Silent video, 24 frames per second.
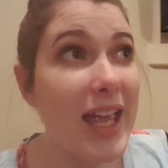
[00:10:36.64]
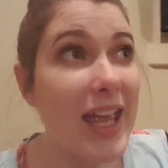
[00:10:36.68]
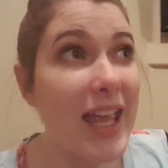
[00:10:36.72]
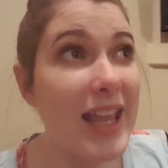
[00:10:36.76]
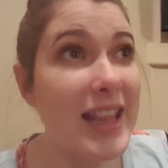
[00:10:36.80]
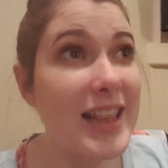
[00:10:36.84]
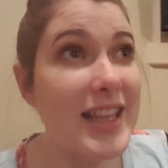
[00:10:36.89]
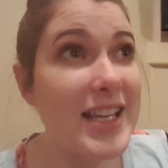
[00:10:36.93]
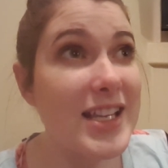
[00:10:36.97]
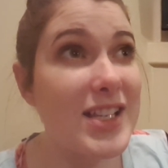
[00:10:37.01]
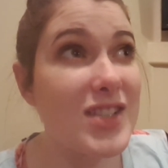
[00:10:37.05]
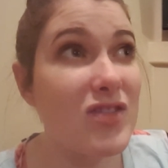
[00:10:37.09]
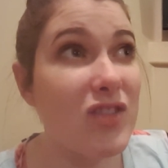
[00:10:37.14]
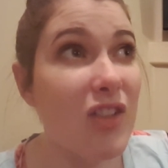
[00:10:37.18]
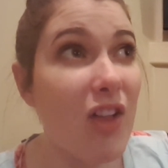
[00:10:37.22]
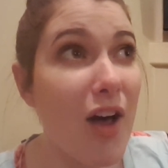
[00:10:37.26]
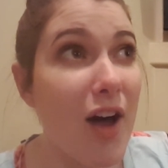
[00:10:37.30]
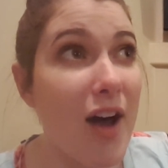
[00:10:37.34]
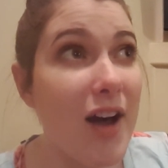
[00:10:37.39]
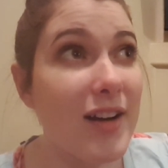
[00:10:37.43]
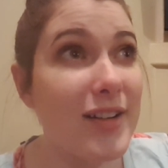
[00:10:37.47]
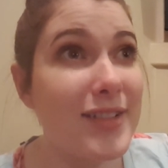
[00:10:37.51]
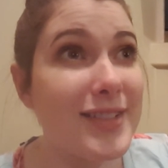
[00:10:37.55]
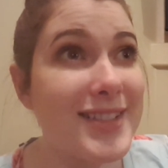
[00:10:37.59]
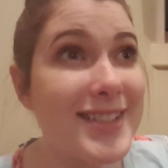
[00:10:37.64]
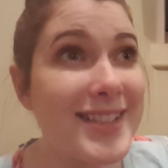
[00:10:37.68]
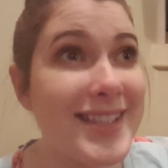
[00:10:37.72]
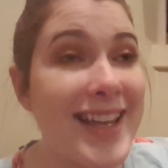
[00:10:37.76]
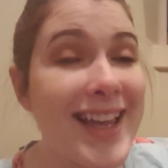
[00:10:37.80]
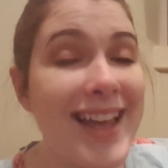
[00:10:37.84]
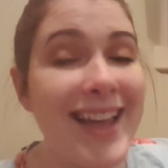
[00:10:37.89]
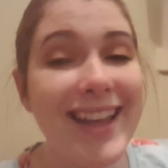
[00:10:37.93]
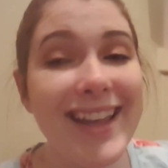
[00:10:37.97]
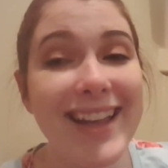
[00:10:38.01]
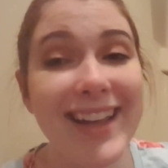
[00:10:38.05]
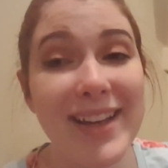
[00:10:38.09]
these vlogs
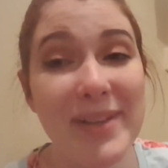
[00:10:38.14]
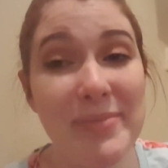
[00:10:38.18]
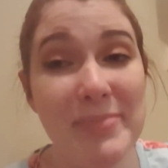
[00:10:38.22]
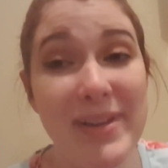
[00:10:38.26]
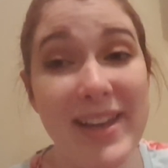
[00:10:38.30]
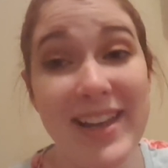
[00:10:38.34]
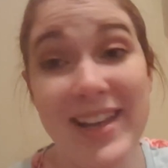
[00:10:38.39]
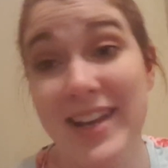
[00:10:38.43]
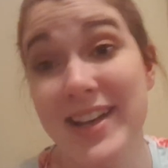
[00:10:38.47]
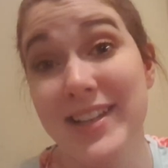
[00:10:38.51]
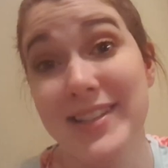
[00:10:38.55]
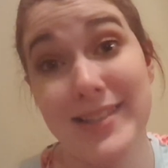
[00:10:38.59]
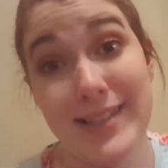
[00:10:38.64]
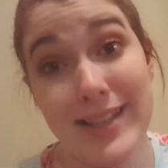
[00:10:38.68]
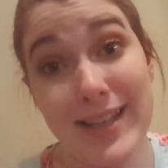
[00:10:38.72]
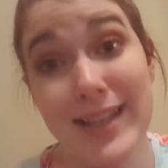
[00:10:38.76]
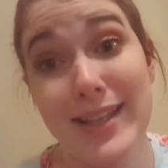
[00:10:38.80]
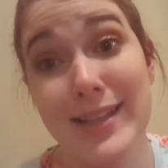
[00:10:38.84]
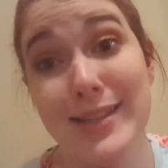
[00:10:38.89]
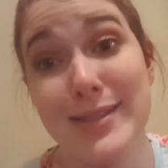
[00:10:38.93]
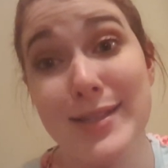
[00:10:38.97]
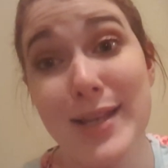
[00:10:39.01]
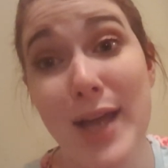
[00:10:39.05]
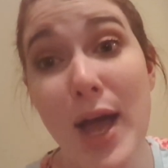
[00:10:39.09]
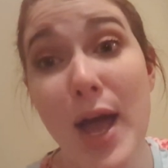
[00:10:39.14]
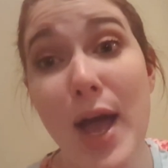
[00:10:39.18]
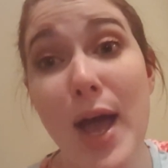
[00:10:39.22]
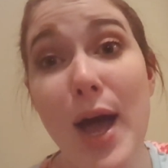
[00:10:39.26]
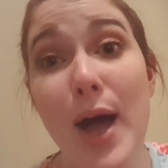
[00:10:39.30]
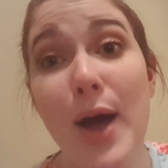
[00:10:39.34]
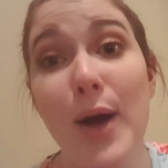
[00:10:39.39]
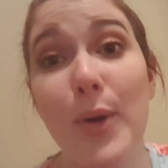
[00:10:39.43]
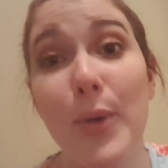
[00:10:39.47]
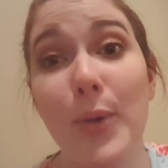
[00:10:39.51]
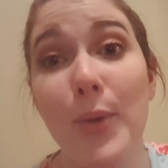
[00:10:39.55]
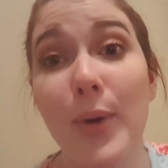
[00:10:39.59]
because it's
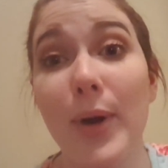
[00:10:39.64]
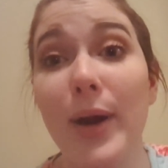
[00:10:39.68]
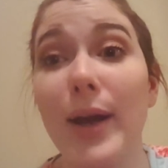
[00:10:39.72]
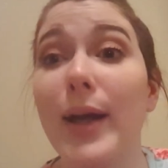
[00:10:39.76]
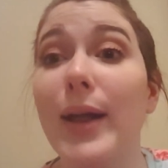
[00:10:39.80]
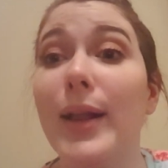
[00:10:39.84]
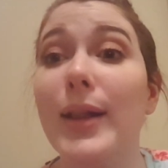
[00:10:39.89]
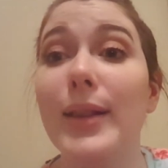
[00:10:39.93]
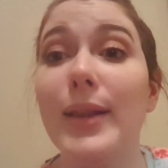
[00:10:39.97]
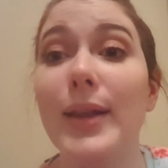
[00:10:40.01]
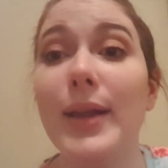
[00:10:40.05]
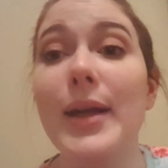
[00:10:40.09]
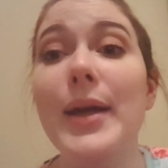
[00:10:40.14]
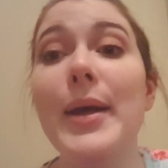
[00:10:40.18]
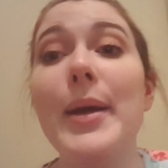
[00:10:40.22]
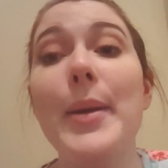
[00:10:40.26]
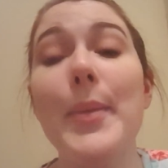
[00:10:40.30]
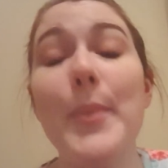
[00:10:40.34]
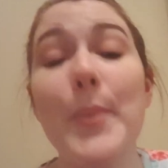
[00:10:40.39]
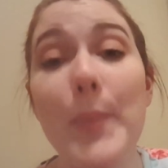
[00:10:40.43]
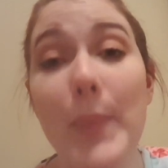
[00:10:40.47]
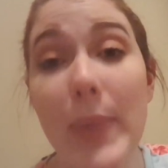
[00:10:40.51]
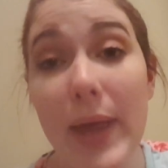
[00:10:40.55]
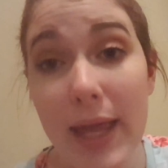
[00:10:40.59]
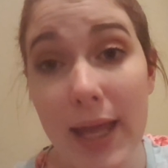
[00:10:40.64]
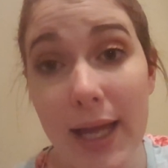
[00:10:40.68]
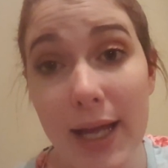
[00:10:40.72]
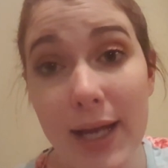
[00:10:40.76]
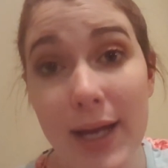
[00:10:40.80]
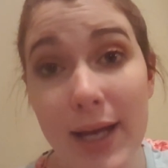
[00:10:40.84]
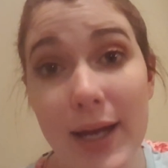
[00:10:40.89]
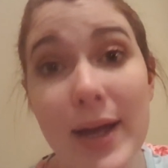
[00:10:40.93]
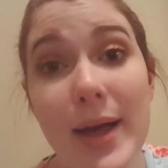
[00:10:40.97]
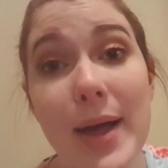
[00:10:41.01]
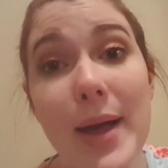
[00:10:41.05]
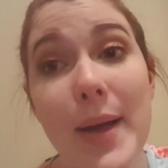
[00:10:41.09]
a real big
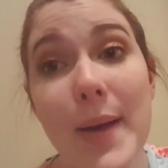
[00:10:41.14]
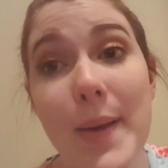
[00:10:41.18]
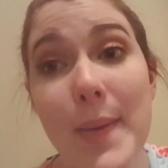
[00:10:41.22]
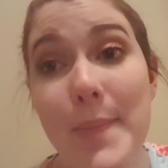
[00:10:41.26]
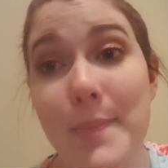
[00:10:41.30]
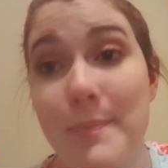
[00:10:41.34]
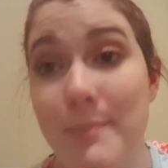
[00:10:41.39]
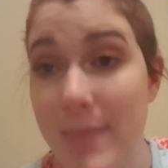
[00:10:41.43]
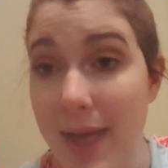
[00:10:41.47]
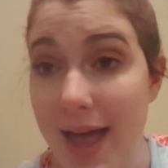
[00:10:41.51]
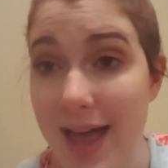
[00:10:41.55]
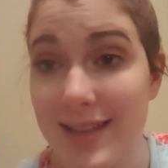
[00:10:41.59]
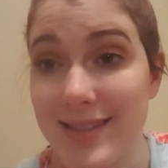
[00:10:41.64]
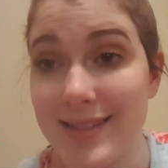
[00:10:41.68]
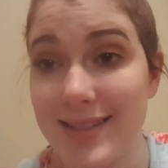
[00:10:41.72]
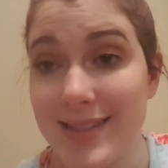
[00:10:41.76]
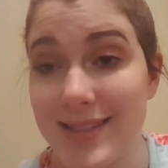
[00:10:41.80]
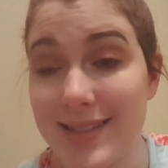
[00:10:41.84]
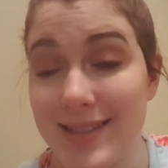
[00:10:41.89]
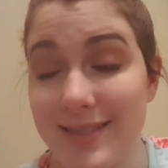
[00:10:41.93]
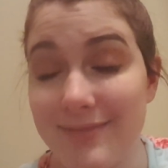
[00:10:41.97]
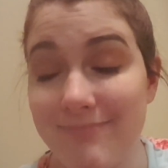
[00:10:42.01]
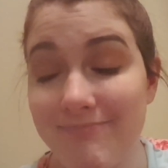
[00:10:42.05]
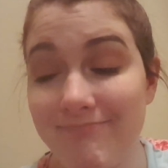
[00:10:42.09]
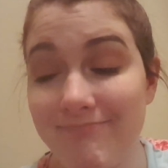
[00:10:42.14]
mess.